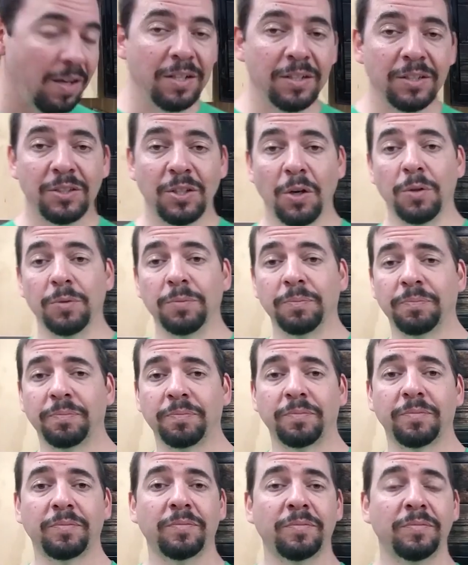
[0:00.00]
So
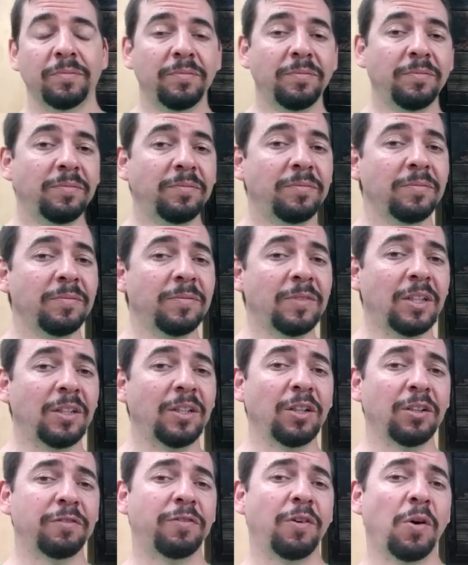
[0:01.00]

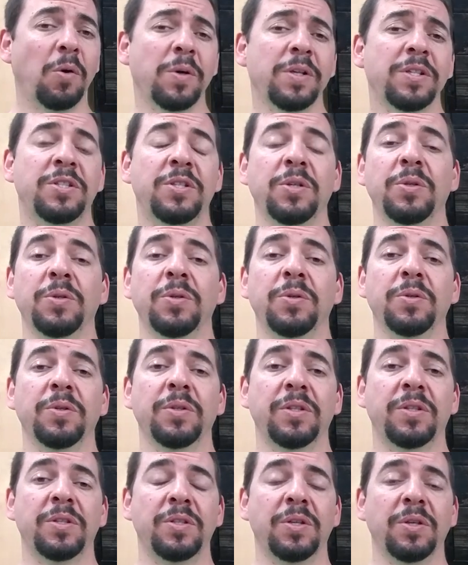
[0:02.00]
look forward to
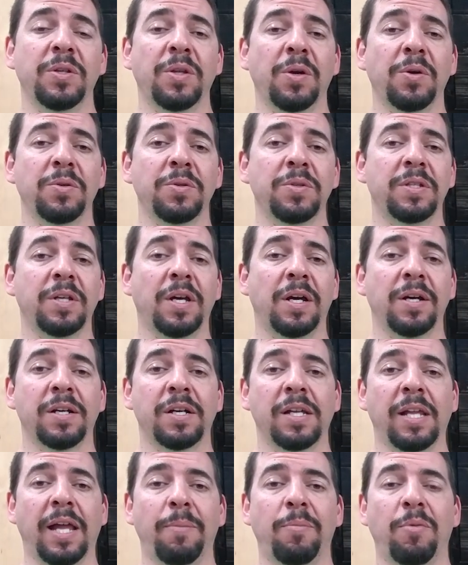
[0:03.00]
those
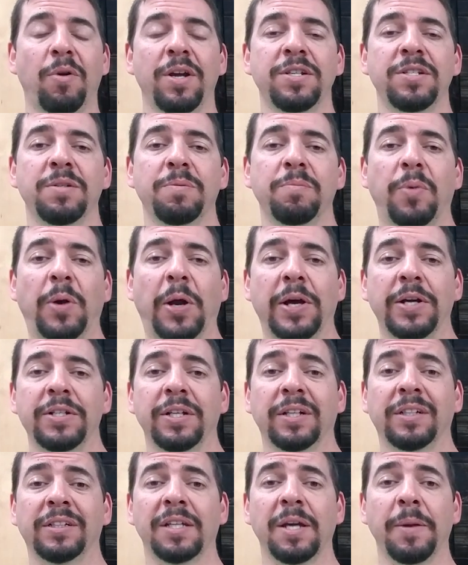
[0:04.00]
collaboration
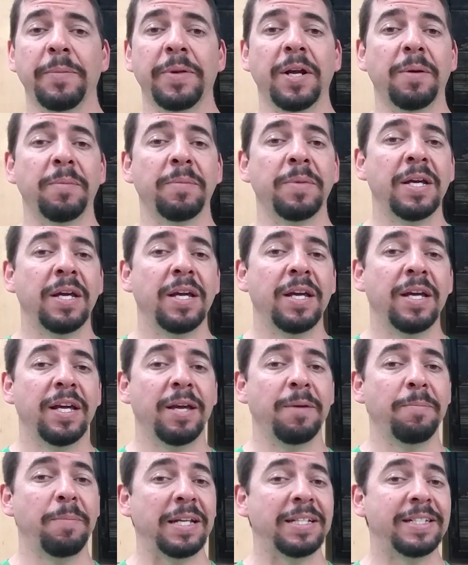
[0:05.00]
projects coming up.
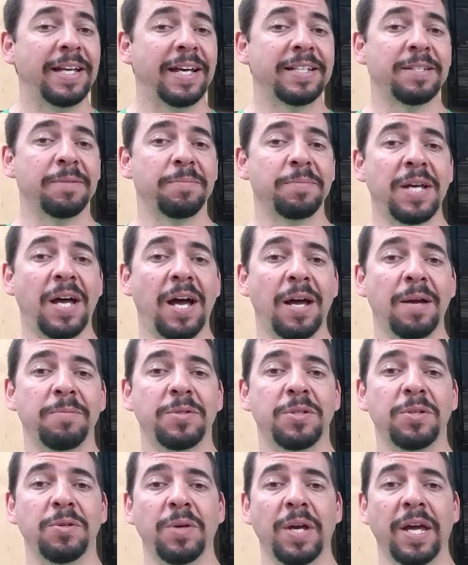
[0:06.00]
It may take some
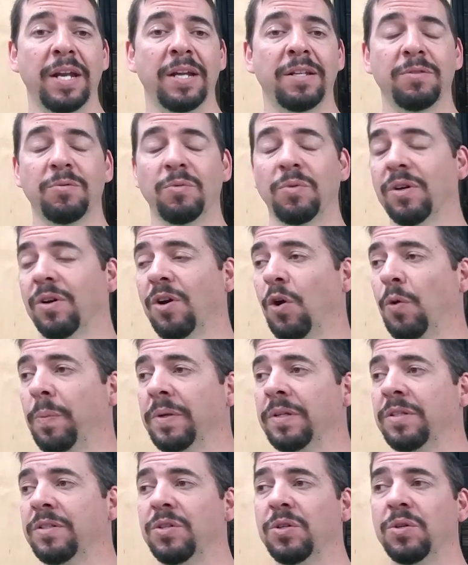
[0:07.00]
time to edit. We're
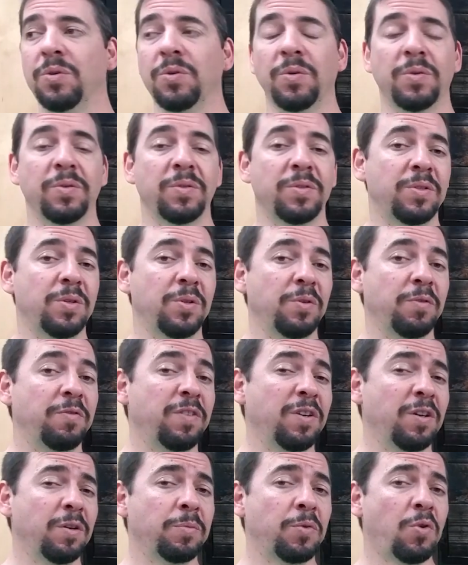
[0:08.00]
hoping to
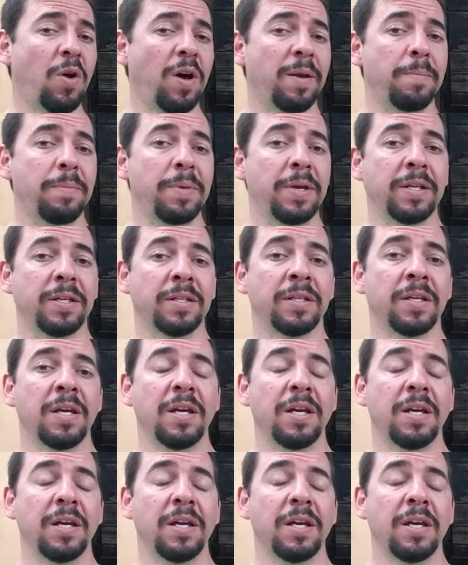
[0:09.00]
film quite a bit